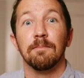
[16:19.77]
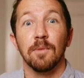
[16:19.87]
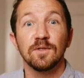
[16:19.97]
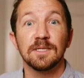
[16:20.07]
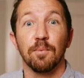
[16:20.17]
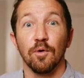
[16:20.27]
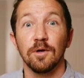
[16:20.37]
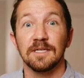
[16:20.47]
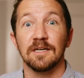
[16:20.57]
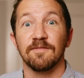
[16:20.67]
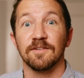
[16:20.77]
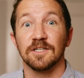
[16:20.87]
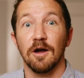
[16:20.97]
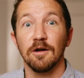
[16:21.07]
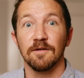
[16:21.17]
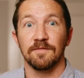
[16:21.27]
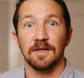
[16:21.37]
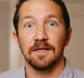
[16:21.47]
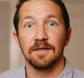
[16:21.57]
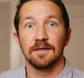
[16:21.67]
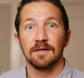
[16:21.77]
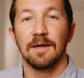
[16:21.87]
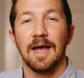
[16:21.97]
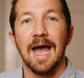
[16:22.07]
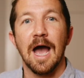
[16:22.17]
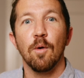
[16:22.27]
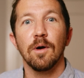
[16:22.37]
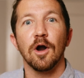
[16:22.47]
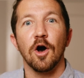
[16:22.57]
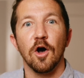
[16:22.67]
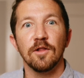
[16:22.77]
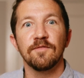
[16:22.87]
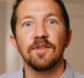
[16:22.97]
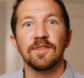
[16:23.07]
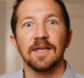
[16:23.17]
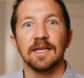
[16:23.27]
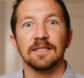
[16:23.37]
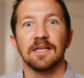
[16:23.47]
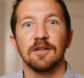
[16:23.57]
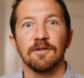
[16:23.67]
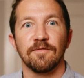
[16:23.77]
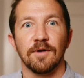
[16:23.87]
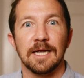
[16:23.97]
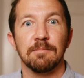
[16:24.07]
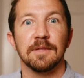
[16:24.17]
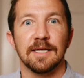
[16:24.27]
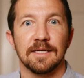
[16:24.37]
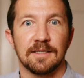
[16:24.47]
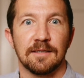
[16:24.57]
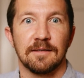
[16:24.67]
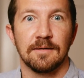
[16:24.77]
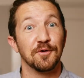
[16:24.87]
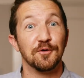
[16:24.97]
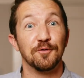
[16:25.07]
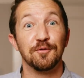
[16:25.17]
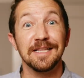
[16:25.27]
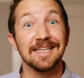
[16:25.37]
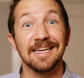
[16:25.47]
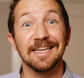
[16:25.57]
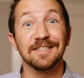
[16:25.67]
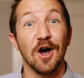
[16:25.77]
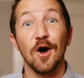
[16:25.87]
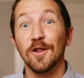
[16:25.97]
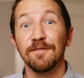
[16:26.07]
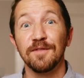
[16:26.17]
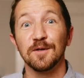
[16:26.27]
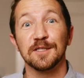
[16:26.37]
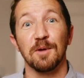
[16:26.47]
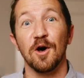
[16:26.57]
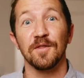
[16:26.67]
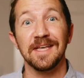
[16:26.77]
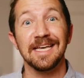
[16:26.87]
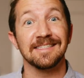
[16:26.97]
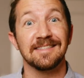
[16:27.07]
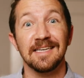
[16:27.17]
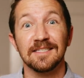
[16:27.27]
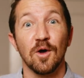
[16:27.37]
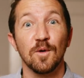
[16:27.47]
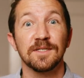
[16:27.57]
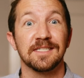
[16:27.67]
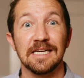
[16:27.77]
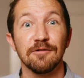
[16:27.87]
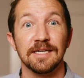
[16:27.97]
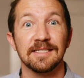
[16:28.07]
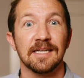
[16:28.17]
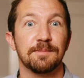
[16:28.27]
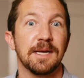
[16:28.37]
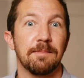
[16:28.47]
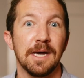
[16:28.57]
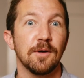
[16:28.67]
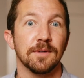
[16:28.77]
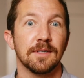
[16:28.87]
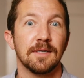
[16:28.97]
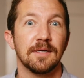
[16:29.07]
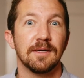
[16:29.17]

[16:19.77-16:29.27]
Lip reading: most importantly to photography, how are all of the things in your frame lit? Really, it's all of those small things this whole series has been about.